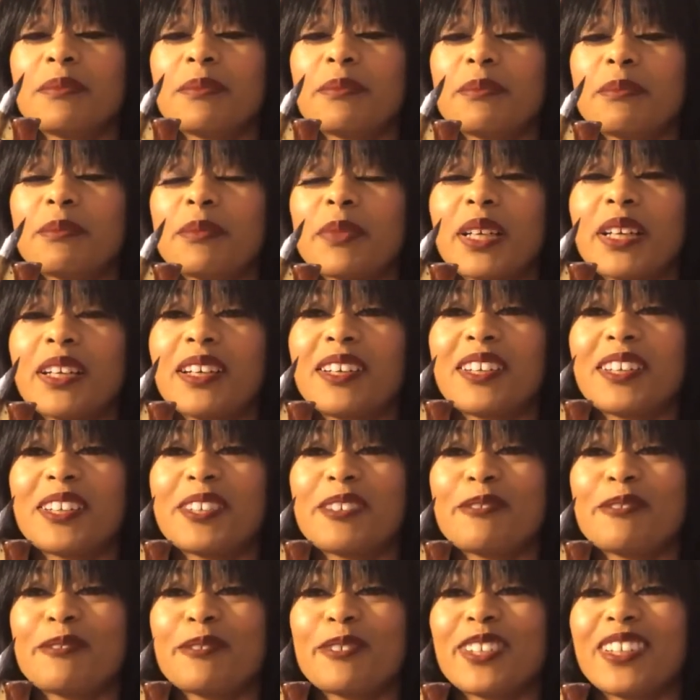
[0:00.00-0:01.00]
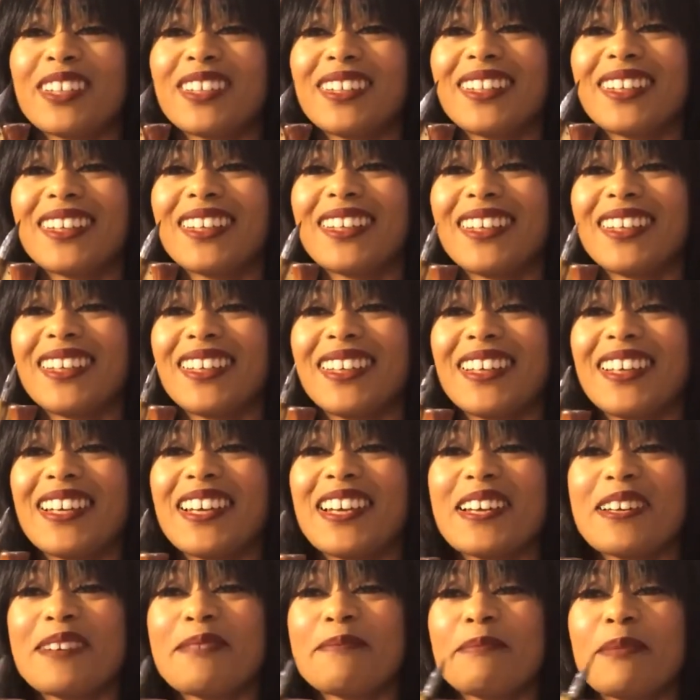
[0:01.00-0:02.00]
my good friend,
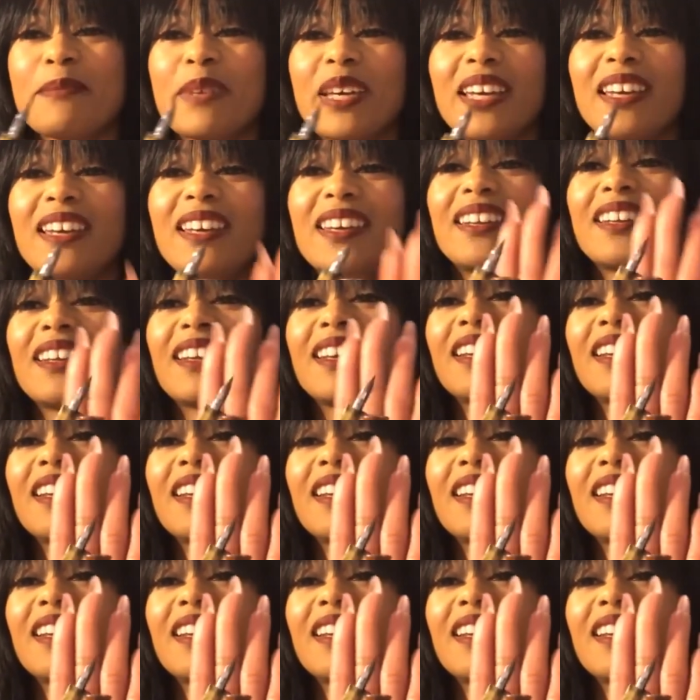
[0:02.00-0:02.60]
made.